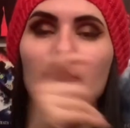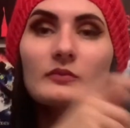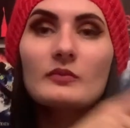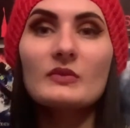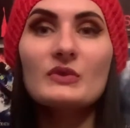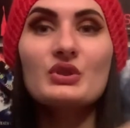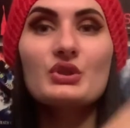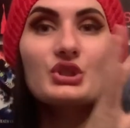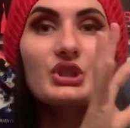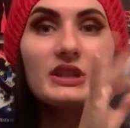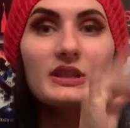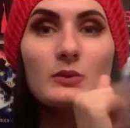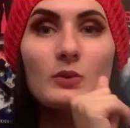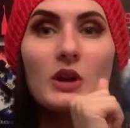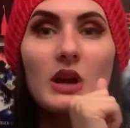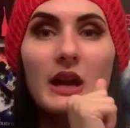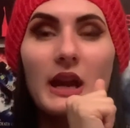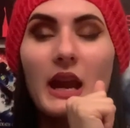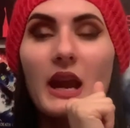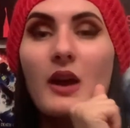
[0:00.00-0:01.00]
she's
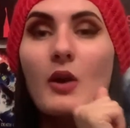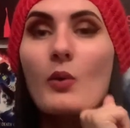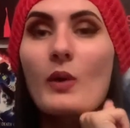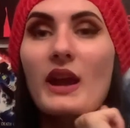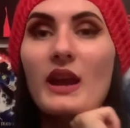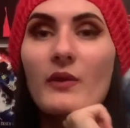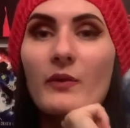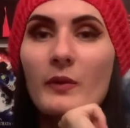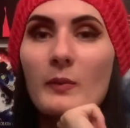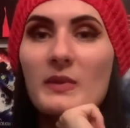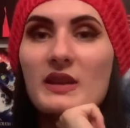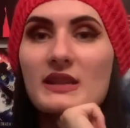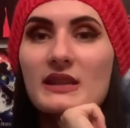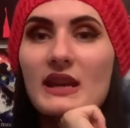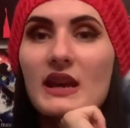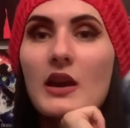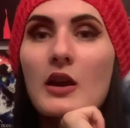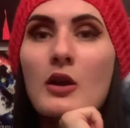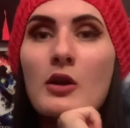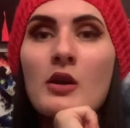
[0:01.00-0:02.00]
walking away from
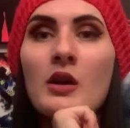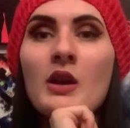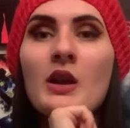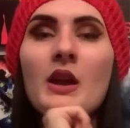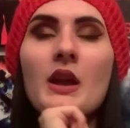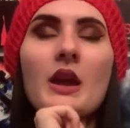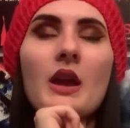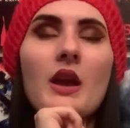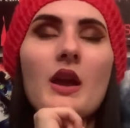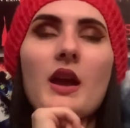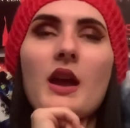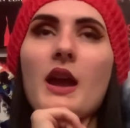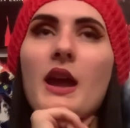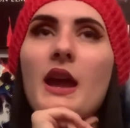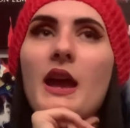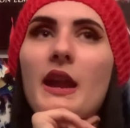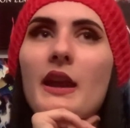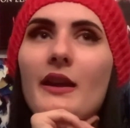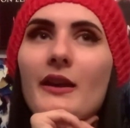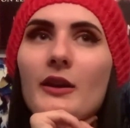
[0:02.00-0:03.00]
Adele,
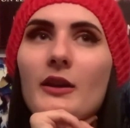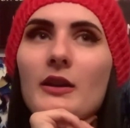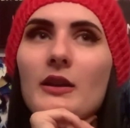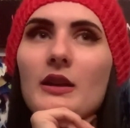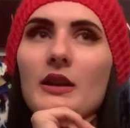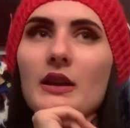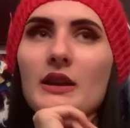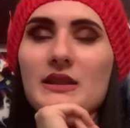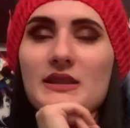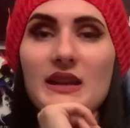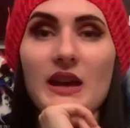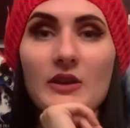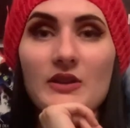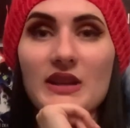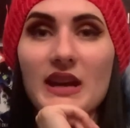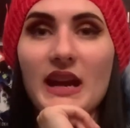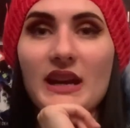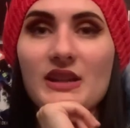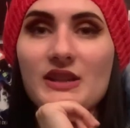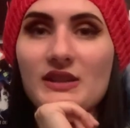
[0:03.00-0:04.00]
and Adele
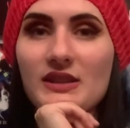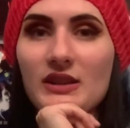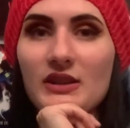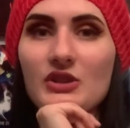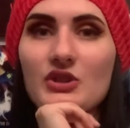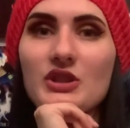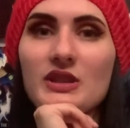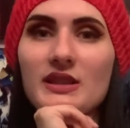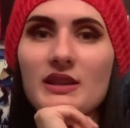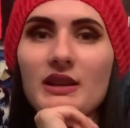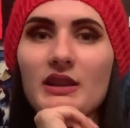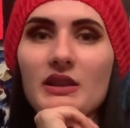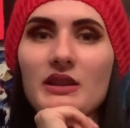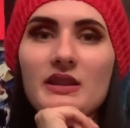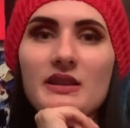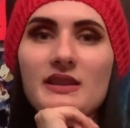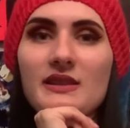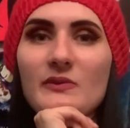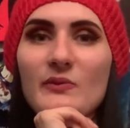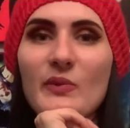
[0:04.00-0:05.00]
texts her and she's like,
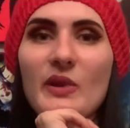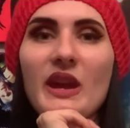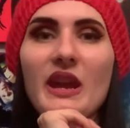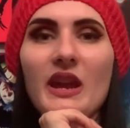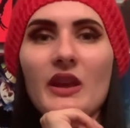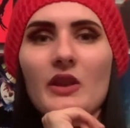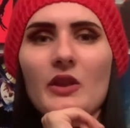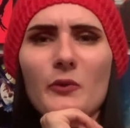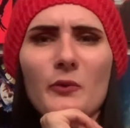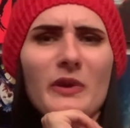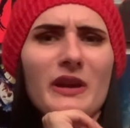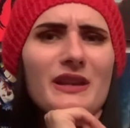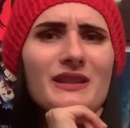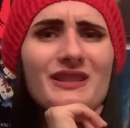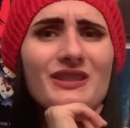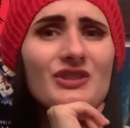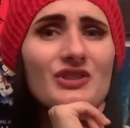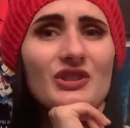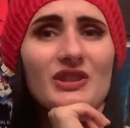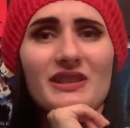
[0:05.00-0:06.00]
this is me, and Louise
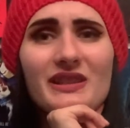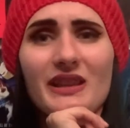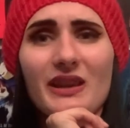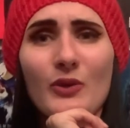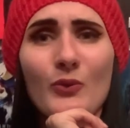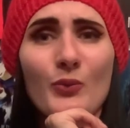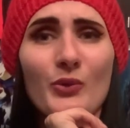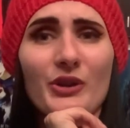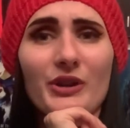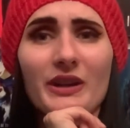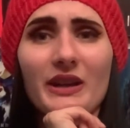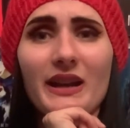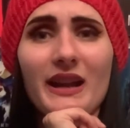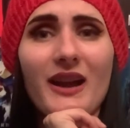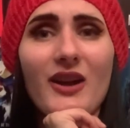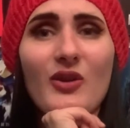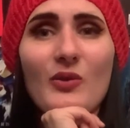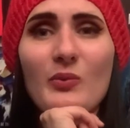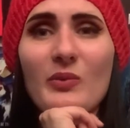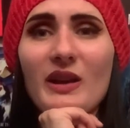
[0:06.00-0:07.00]
is just like weirded
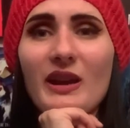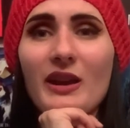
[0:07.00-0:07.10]
out by